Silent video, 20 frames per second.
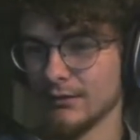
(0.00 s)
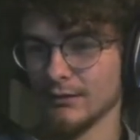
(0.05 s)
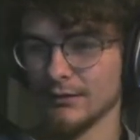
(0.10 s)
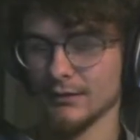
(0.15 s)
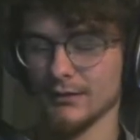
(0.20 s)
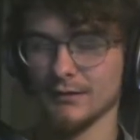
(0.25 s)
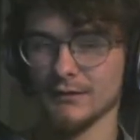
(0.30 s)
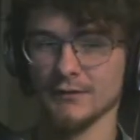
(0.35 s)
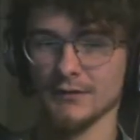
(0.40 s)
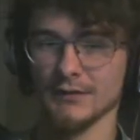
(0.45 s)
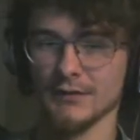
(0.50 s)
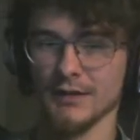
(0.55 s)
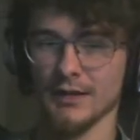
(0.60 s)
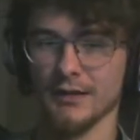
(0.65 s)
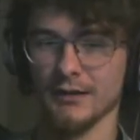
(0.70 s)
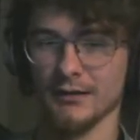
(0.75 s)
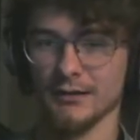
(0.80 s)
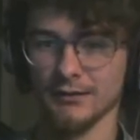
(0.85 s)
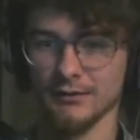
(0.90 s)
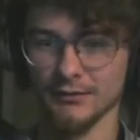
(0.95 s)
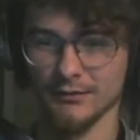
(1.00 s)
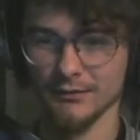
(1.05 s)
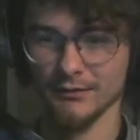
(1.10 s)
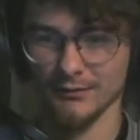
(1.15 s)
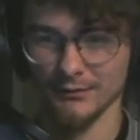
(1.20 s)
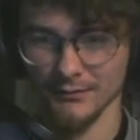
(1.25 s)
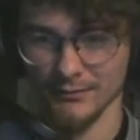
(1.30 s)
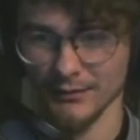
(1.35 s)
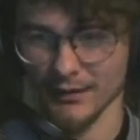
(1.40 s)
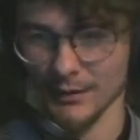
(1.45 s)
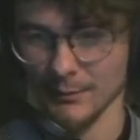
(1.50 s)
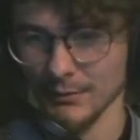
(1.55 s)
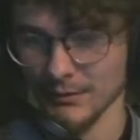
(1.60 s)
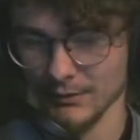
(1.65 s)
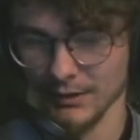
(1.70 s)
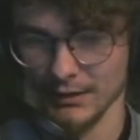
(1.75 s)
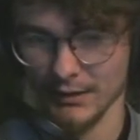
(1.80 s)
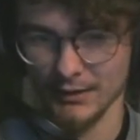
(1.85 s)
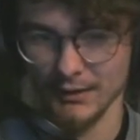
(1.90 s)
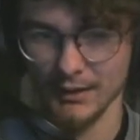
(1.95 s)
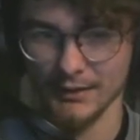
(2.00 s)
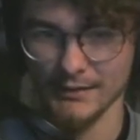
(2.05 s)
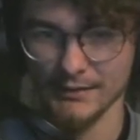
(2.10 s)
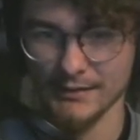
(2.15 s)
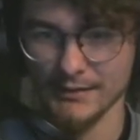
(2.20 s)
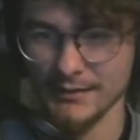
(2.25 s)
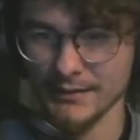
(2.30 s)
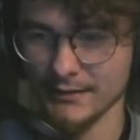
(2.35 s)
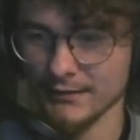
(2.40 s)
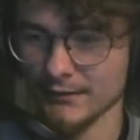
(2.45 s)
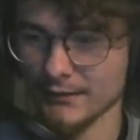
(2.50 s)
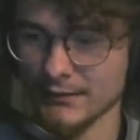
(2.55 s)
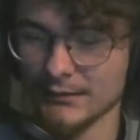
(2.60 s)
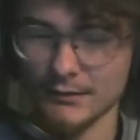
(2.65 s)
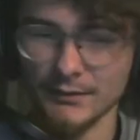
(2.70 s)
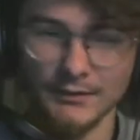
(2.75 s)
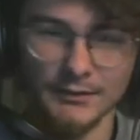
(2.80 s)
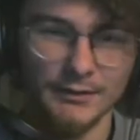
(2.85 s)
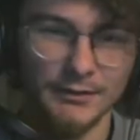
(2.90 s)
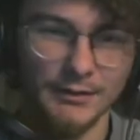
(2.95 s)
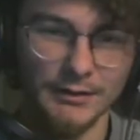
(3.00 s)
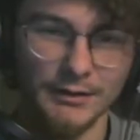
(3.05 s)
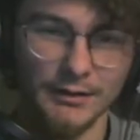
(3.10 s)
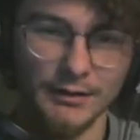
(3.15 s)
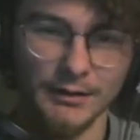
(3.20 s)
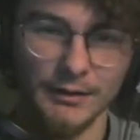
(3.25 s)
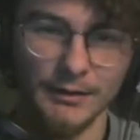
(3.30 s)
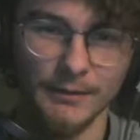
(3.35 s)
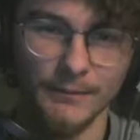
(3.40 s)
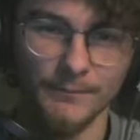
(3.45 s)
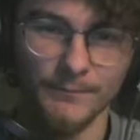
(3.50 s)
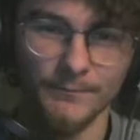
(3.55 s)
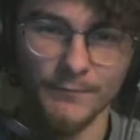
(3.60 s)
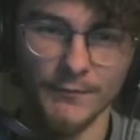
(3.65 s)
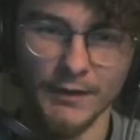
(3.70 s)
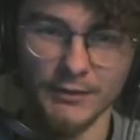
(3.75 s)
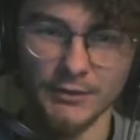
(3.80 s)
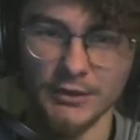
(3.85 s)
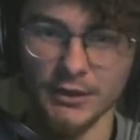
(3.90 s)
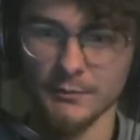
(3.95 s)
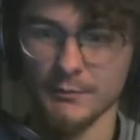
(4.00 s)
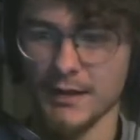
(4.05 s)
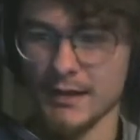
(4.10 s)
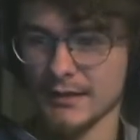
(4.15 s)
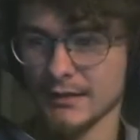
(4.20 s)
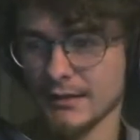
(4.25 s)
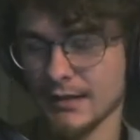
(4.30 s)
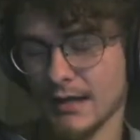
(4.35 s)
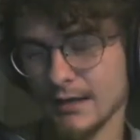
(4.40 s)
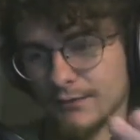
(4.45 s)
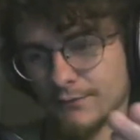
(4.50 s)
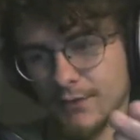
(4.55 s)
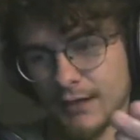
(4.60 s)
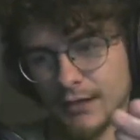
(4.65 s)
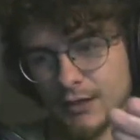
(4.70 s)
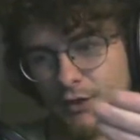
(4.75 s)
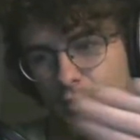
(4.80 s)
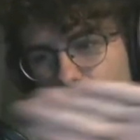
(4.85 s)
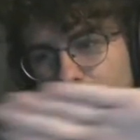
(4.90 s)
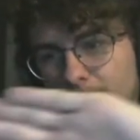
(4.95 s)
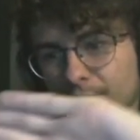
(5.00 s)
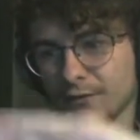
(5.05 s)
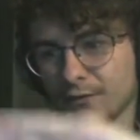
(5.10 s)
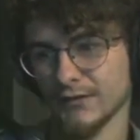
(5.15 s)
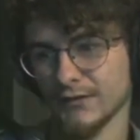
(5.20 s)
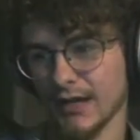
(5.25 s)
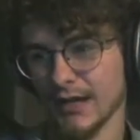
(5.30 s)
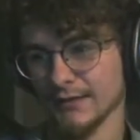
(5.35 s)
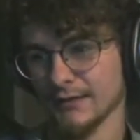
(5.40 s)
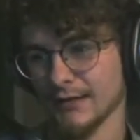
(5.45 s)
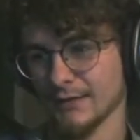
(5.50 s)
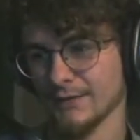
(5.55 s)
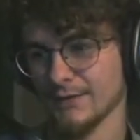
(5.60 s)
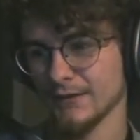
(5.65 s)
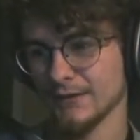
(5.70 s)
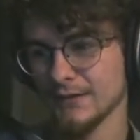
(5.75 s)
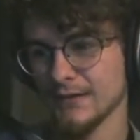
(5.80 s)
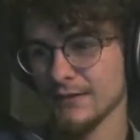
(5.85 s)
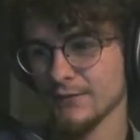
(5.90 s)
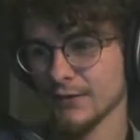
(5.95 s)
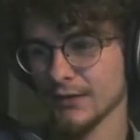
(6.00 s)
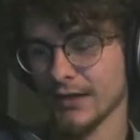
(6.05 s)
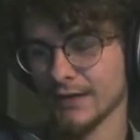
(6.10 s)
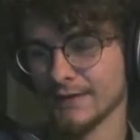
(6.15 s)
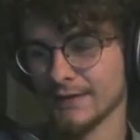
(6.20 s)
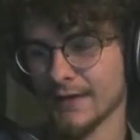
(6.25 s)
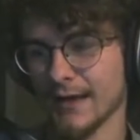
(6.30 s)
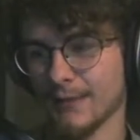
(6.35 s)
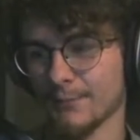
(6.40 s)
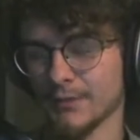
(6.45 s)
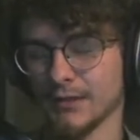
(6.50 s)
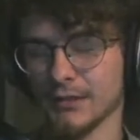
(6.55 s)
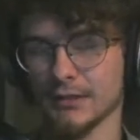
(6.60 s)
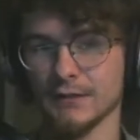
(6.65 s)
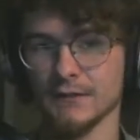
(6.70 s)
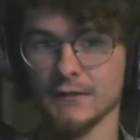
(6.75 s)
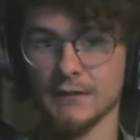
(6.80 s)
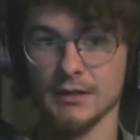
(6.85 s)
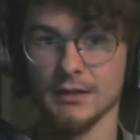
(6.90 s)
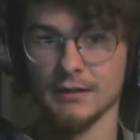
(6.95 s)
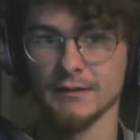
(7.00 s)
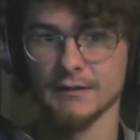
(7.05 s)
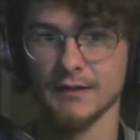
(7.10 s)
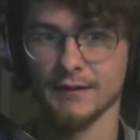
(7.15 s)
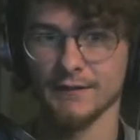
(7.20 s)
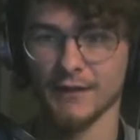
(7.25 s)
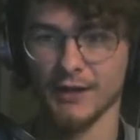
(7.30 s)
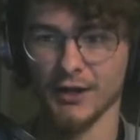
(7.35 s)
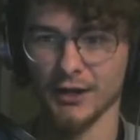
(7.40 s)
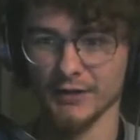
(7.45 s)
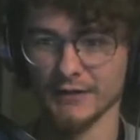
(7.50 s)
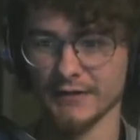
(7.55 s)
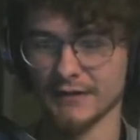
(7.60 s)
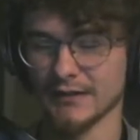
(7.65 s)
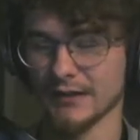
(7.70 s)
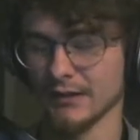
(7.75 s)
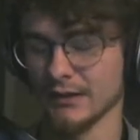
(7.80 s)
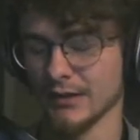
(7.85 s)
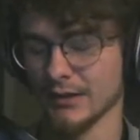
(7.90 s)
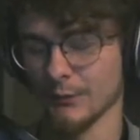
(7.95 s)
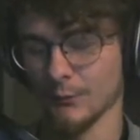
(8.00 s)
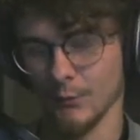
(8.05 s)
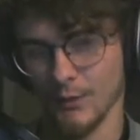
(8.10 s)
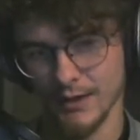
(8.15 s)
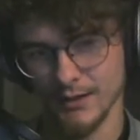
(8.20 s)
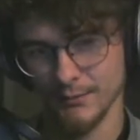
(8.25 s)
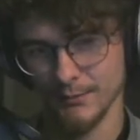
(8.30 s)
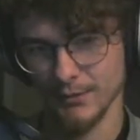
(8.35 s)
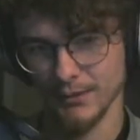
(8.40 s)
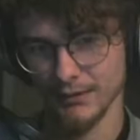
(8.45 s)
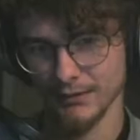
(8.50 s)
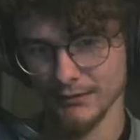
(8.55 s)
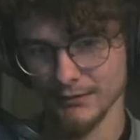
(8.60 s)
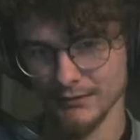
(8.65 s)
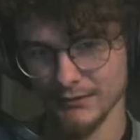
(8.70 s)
It's just like that'd be kind of neat. And you could make it kind of like come off the side like this, even like that, because then it's like that unsettling. Wait a minute,